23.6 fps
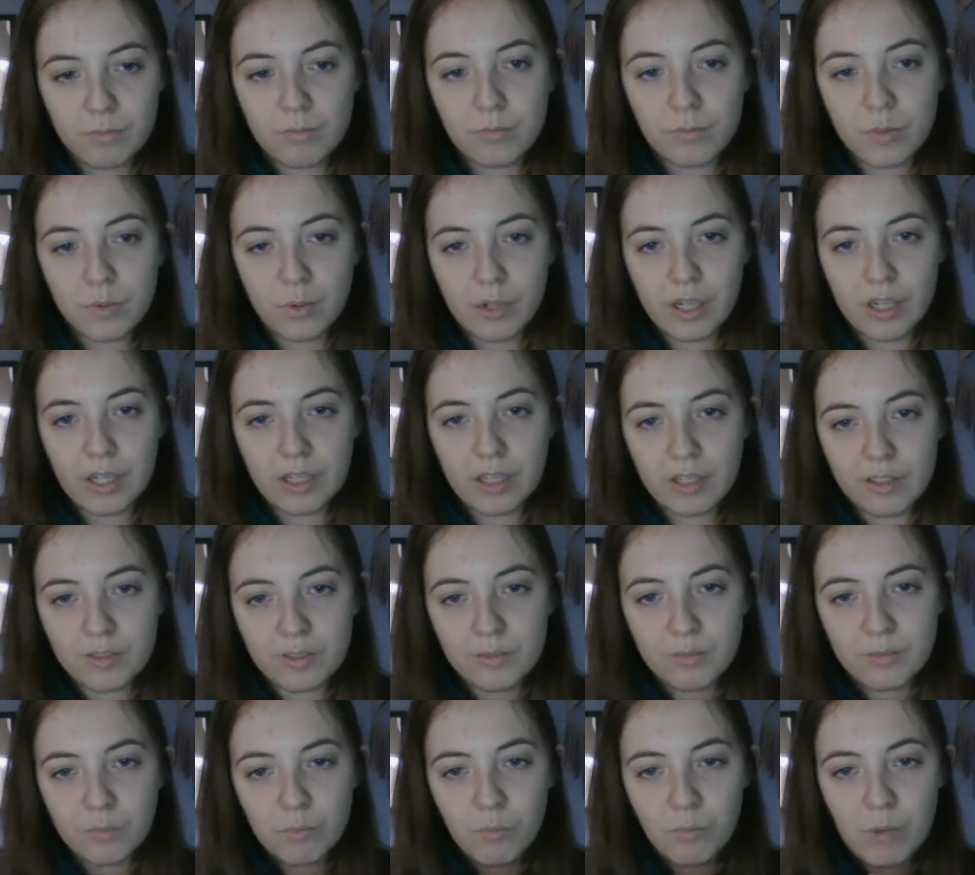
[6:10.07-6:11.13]
quite
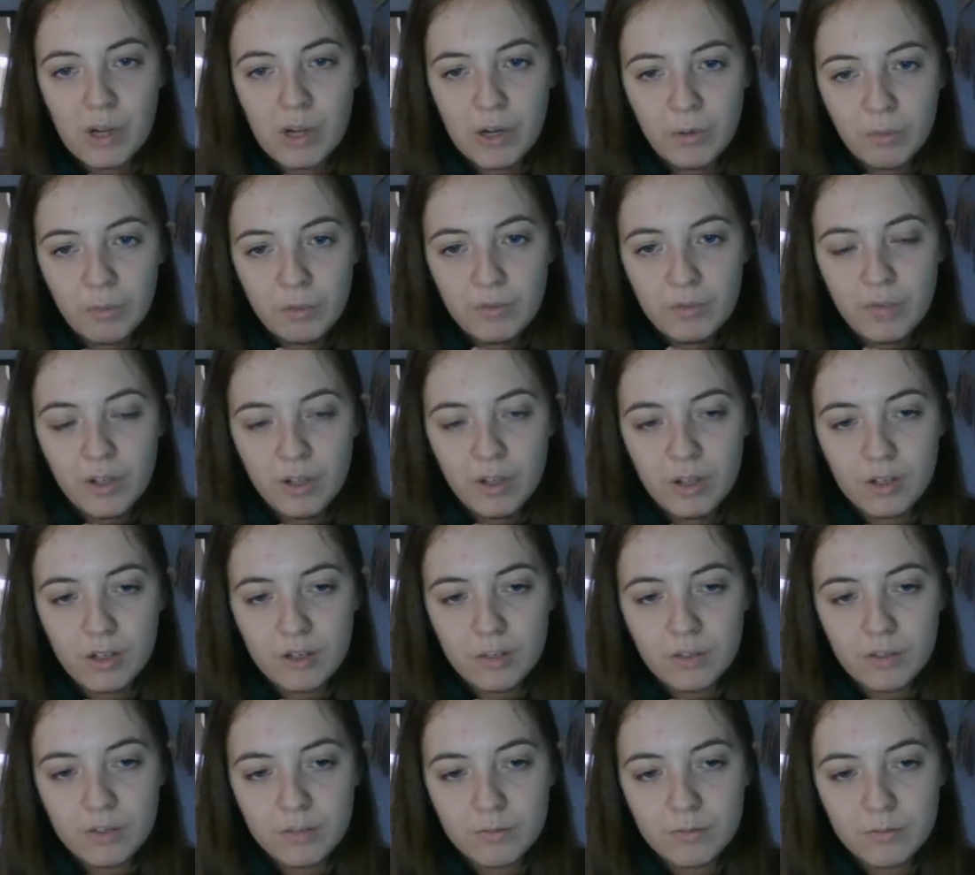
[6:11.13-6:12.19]
well with her,
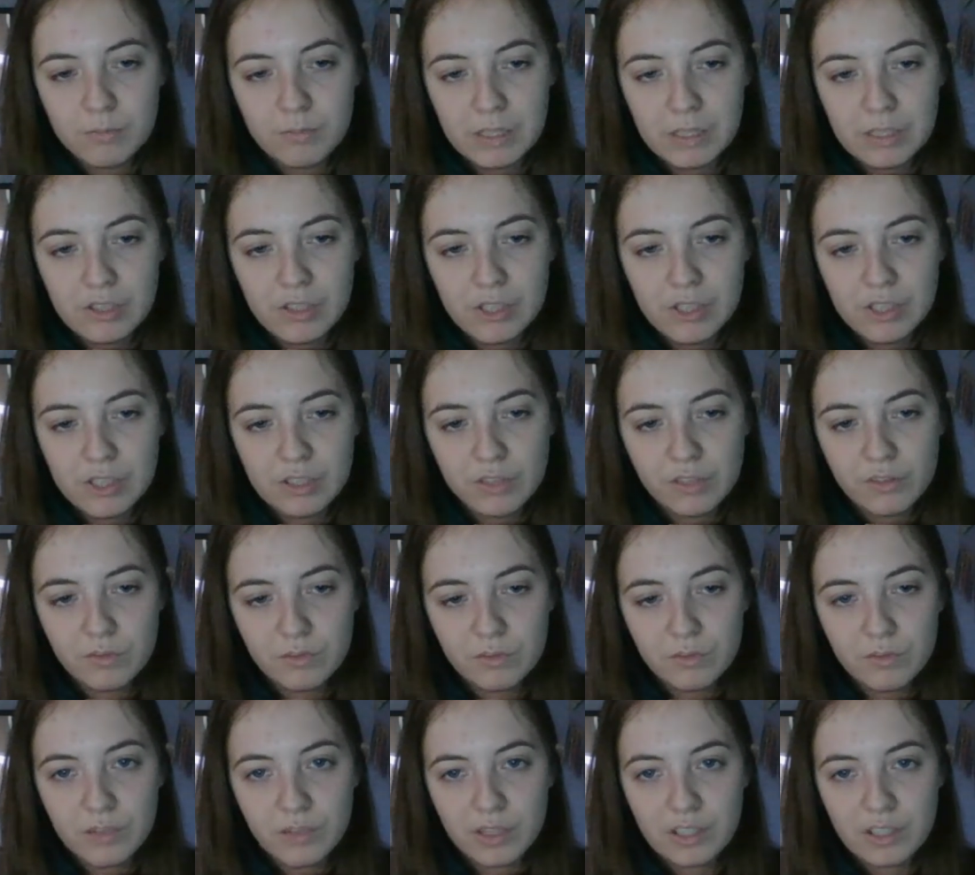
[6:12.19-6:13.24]
because she doesn't
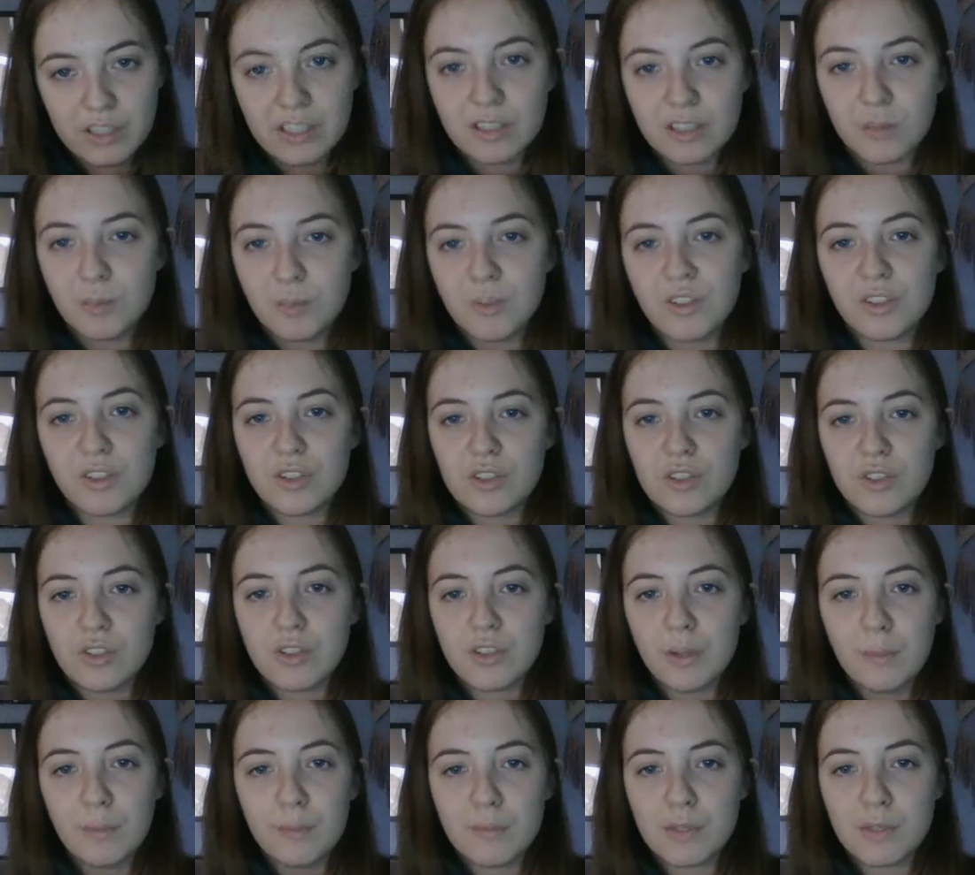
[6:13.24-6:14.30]
feel like an exposition
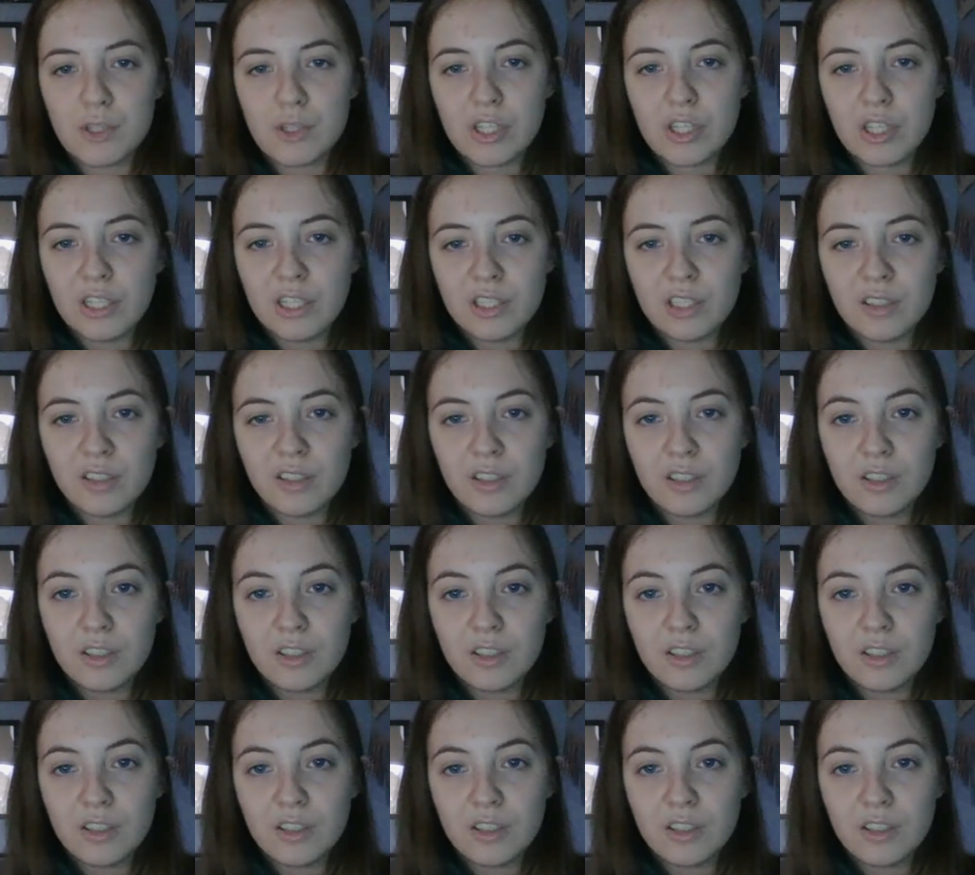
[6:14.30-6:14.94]
dump machine.